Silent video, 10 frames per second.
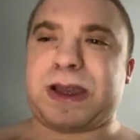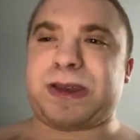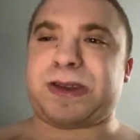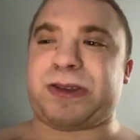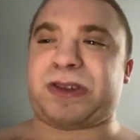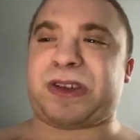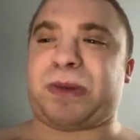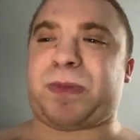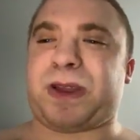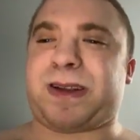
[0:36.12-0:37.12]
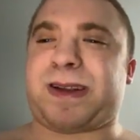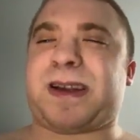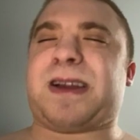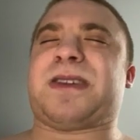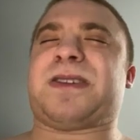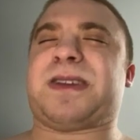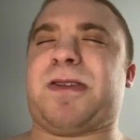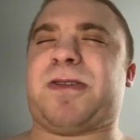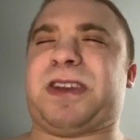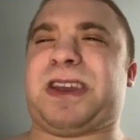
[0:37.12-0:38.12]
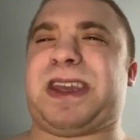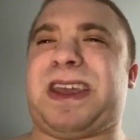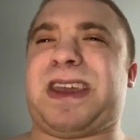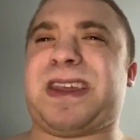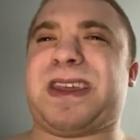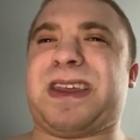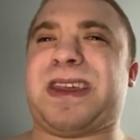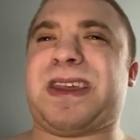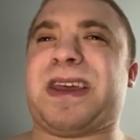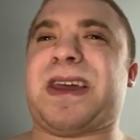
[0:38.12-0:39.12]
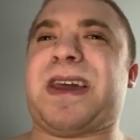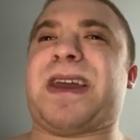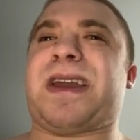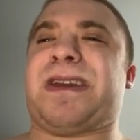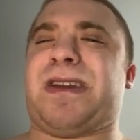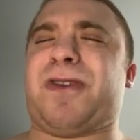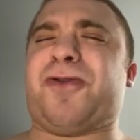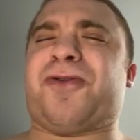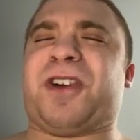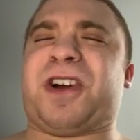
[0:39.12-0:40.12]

Seriously, bitch. Seriously? You really